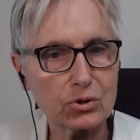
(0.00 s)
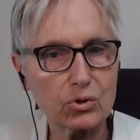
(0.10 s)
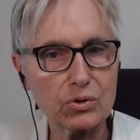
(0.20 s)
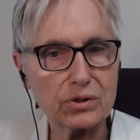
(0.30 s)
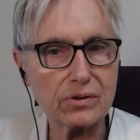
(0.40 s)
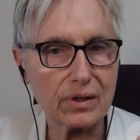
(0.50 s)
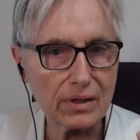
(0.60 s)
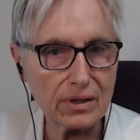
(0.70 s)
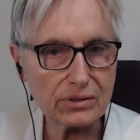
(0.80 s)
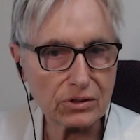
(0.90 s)
Do you need the
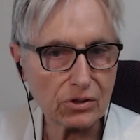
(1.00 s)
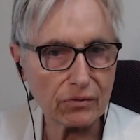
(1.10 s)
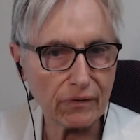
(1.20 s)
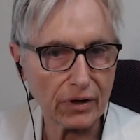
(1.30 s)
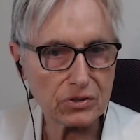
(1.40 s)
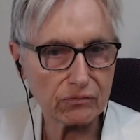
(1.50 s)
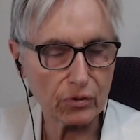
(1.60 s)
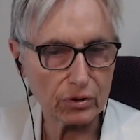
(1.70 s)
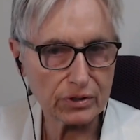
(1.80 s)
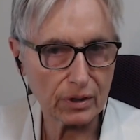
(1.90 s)
easiest intervention
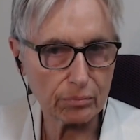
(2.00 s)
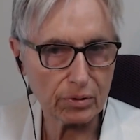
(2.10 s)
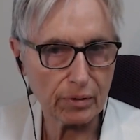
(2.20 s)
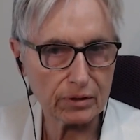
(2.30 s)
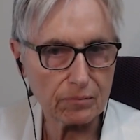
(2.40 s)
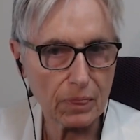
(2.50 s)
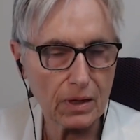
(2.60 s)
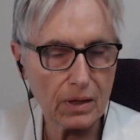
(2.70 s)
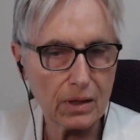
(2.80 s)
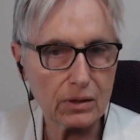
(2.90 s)
for you to implement?
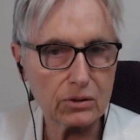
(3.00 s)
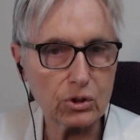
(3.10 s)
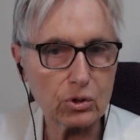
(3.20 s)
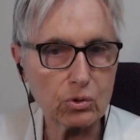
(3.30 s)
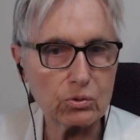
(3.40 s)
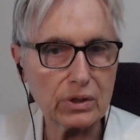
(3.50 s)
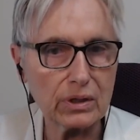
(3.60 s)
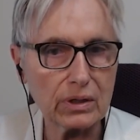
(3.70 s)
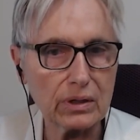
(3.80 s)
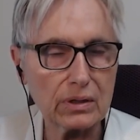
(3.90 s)
Do you
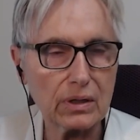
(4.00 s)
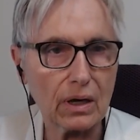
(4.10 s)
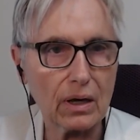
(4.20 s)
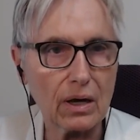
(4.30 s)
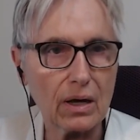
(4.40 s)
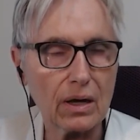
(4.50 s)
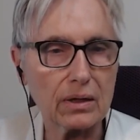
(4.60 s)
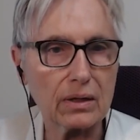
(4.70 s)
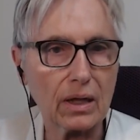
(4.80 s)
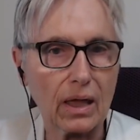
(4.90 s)
need
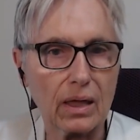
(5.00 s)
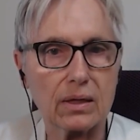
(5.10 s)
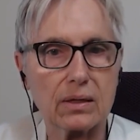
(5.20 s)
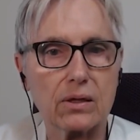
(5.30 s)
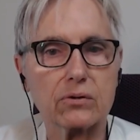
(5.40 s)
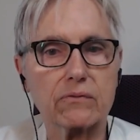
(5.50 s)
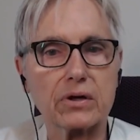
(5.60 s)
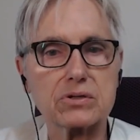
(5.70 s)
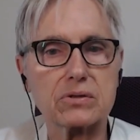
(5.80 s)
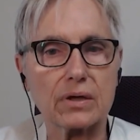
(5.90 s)
a
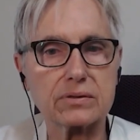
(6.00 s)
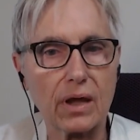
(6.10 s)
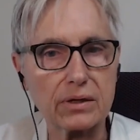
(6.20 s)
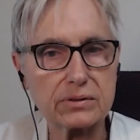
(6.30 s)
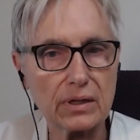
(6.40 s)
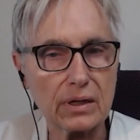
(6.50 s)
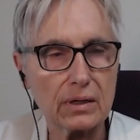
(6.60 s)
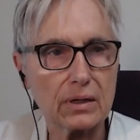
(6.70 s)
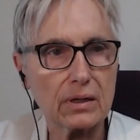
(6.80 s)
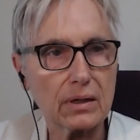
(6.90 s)
intervention that takes
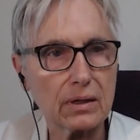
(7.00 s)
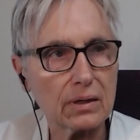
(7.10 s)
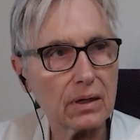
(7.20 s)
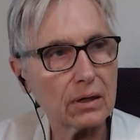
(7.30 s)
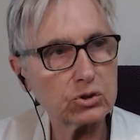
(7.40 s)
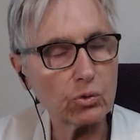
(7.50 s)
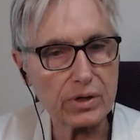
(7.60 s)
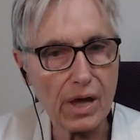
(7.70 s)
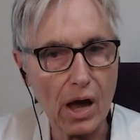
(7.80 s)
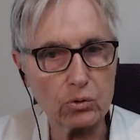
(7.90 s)
it into
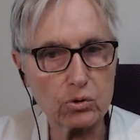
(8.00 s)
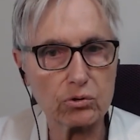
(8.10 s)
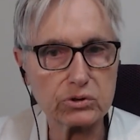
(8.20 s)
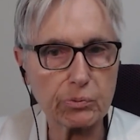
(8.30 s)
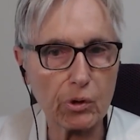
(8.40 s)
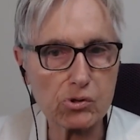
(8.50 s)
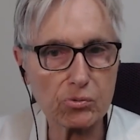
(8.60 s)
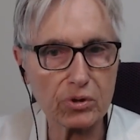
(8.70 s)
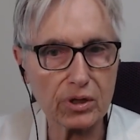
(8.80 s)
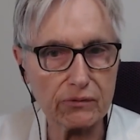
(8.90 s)
account your spiritual
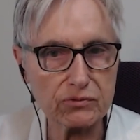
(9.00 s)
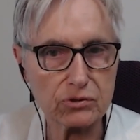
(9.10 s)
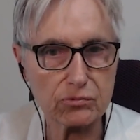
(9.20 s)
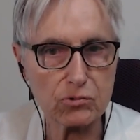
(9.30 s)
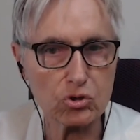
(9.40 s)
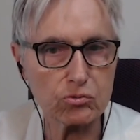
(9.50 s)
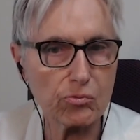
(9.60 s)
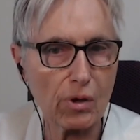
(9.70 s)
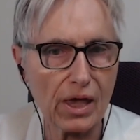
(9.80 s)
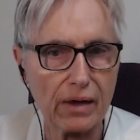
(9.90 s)
beliefs? You
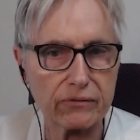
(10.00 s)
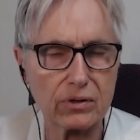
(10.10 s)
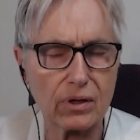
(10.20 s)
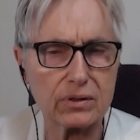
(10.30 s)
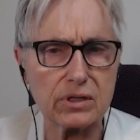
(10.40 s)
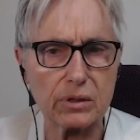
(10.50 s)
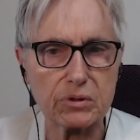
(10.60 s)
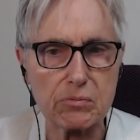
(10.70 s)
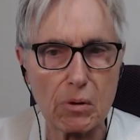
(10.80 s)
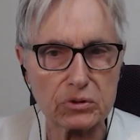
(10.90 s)
may have a deep
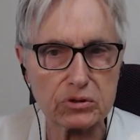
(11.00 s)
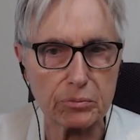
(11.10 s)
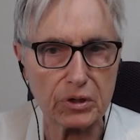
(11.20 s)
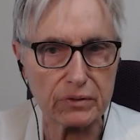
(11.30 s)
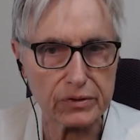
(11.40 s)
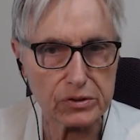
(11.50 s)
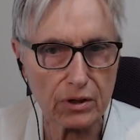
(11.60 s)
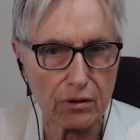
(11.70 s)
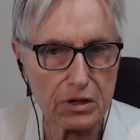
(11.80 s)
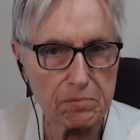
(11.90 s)
commitment to being a
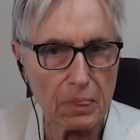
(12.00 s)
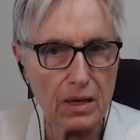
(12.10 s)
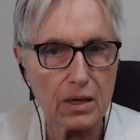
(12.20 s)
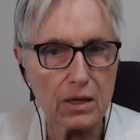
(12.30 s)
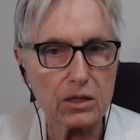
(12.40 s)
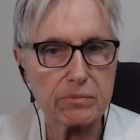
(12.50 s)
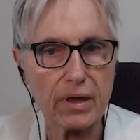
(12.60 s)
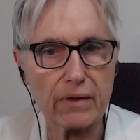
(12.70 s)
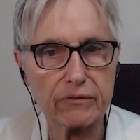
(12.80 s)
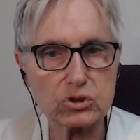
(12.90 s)
vegetarian. You may
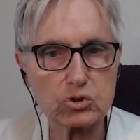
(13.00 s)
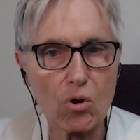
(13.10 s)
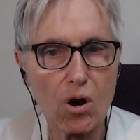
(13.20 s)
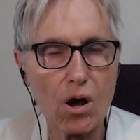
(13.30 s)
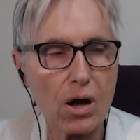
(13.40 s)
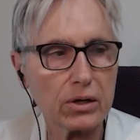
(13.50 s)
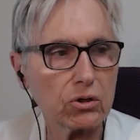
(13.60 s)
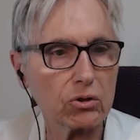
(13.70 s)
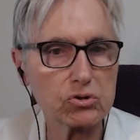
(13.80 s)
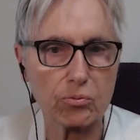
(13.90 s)
have a strong
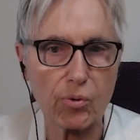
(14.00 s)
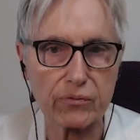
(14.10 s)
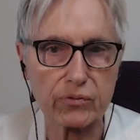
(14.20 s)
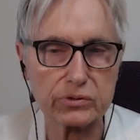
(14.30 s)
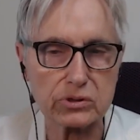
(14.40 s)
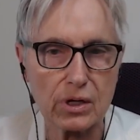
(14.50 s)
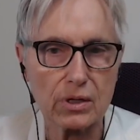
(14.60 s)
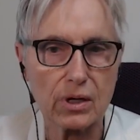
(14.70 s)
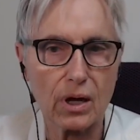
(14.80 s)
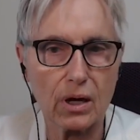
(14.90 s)
cultural preference
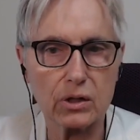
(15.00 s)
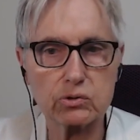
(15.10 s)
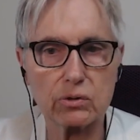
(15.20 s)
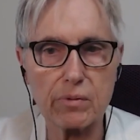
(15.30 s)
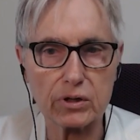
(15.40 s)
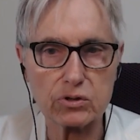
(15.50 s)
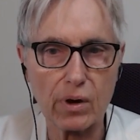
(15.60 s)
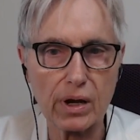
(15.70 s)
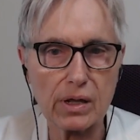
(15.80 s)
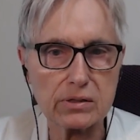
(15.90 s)
to a
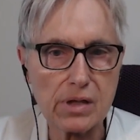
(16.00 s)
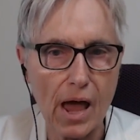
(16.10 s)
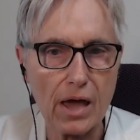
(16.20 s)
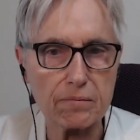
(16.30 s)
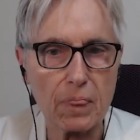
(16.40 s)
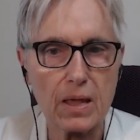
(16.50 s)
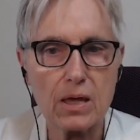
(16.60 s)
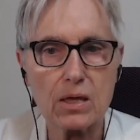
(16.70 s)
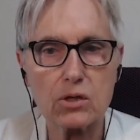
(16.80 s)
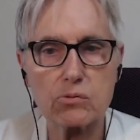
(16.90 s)
Mediterranean diet.
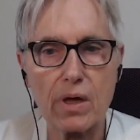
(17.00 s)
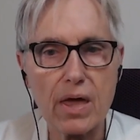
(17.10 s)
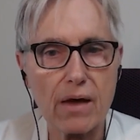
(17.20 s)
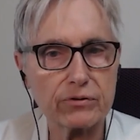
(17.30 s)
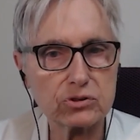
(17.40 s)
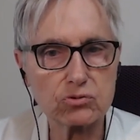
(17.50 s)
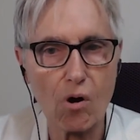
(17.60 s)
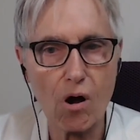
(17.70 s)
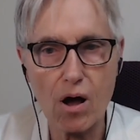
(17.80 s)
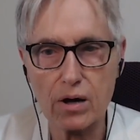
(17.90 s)
You may have a
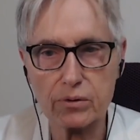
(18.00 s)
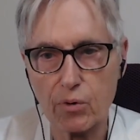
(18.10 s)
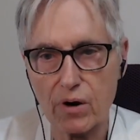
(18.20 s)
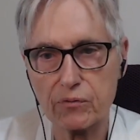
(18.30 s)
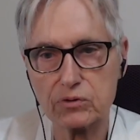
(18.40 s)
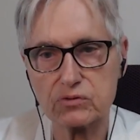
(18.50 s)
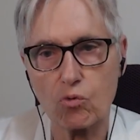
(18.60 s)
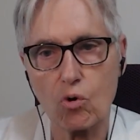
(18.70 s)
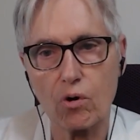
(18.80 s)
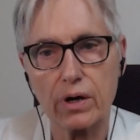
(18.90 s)
strong preference
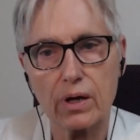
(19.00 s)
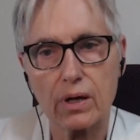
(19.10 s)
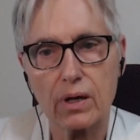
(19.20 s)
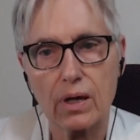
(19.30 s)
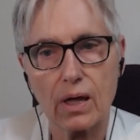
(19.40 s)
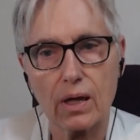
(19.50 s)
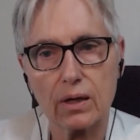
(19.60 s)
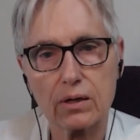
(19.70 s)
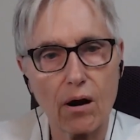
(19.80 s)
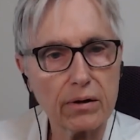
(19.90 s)
for
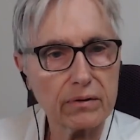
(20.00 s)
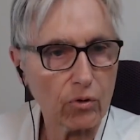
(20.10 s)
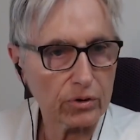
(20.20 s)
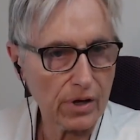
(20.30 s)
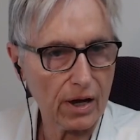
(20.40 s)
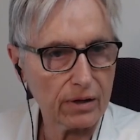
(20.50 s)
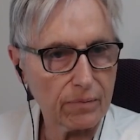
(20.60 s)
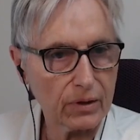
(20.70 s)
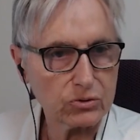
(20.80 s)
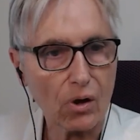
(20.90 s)
a carnivore diet.
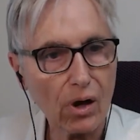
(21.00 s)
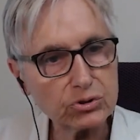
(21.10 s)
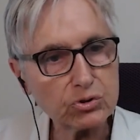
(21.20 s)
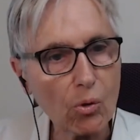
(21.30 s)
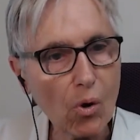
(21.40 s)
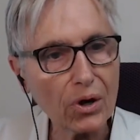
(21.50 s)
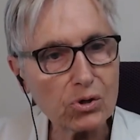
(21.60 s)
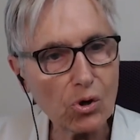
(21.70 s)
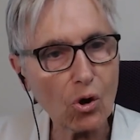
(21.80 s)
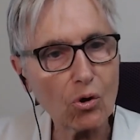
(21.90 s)
So I want
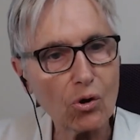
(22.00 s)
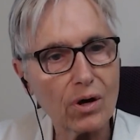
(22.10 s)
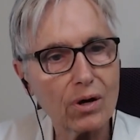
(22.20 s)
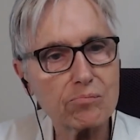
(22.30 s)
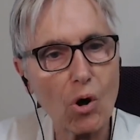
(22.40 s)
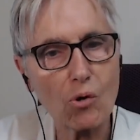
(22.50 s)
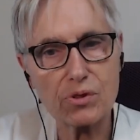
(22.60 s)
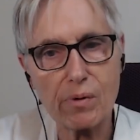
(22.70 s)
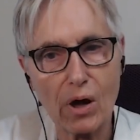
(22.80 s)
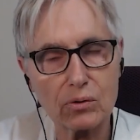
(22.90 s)
to know both
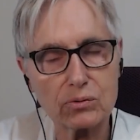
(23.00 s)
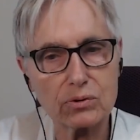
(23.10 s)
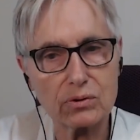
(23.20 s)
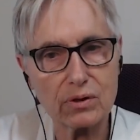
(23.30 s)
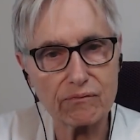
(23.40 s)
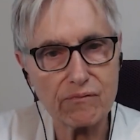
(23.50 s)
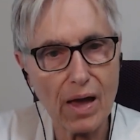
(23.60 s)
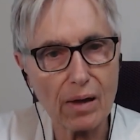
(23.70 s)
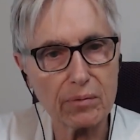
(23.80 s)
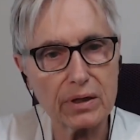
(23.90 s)
about the
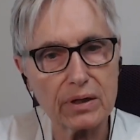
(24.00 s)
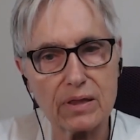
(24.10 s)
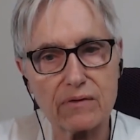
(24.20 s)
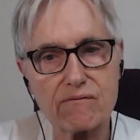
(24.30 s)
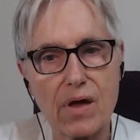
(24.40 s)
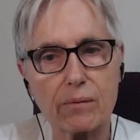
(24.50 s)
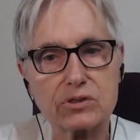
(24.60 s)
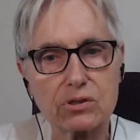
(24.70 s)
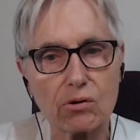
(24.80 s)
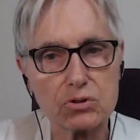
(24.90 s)
family and the
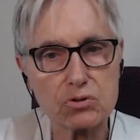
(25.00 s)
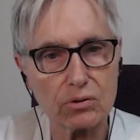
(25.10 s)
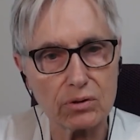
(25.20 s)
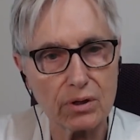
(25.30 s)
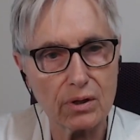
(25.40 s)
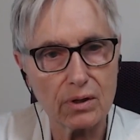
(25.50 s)
family's cultural